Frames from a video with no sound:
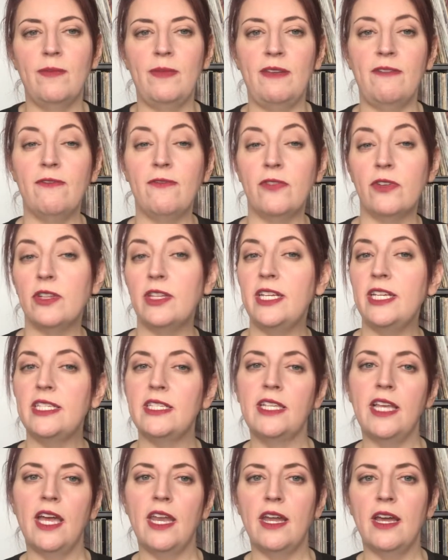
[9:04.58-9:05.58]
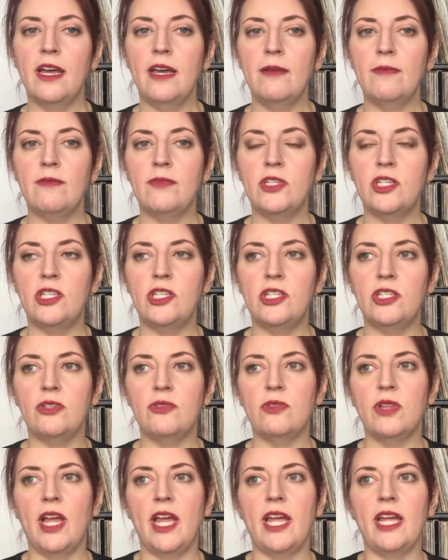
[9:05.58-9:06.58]
to be fully set up to
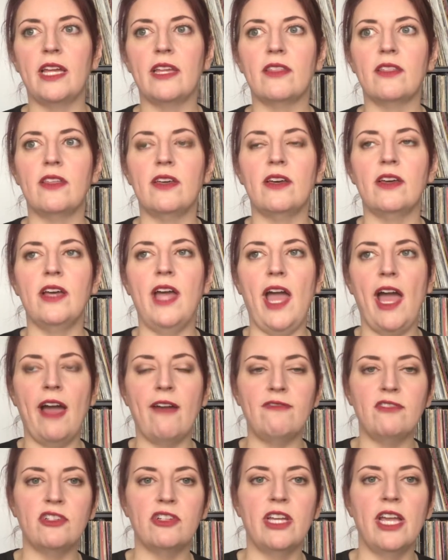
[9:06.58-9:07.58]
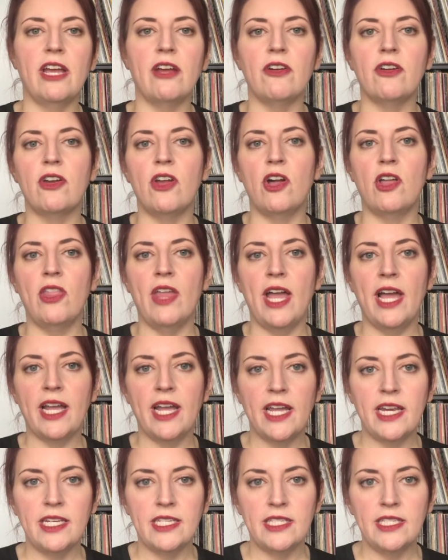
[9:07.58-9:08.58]
do like the aftercare and all that
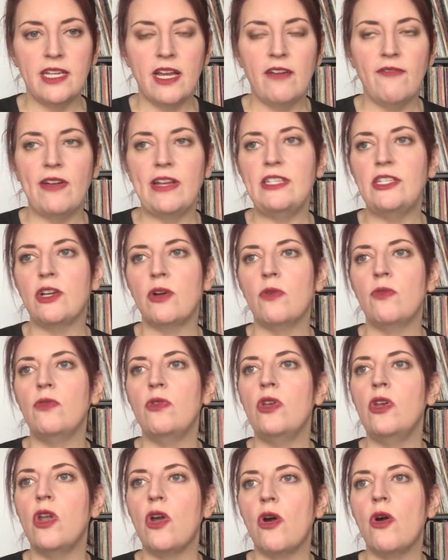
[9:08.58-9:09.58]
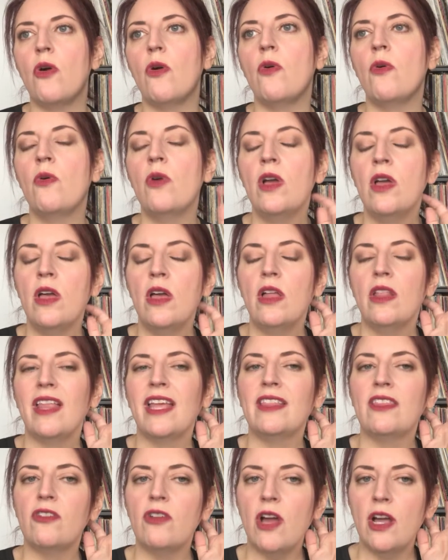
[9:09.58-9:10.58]
kind of stuff. I don't know,
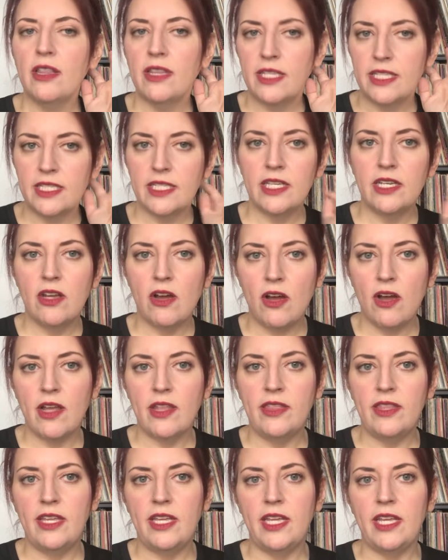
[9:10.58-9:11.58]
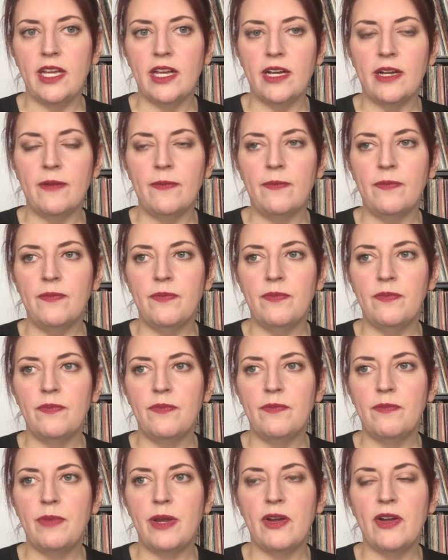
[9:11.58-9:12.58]
like they're not listed on the
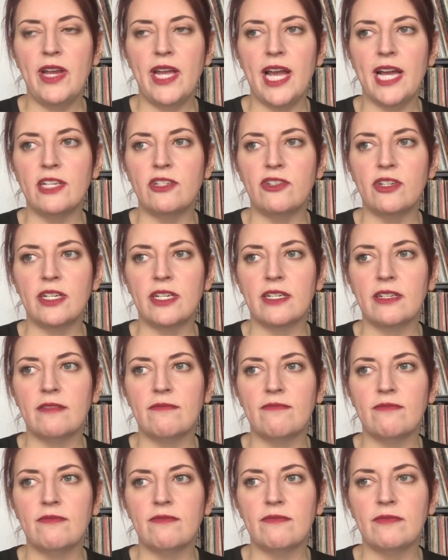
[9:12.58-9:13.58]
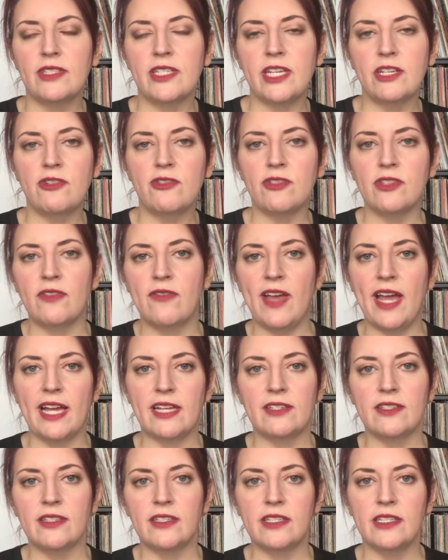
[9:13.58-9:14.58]
Bariatric Centers of
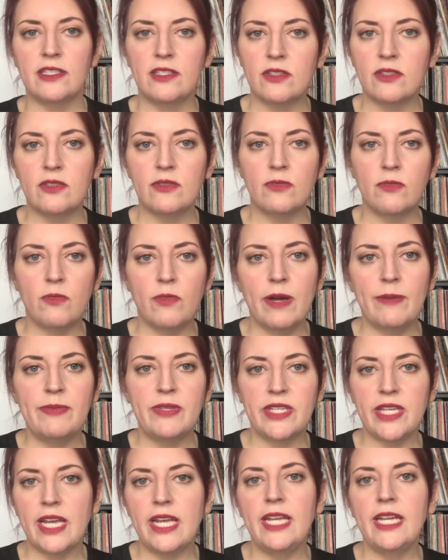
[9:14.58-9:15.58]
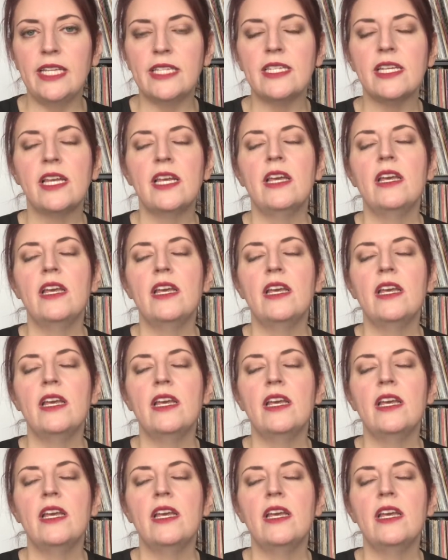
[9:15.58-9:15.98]
Excellence website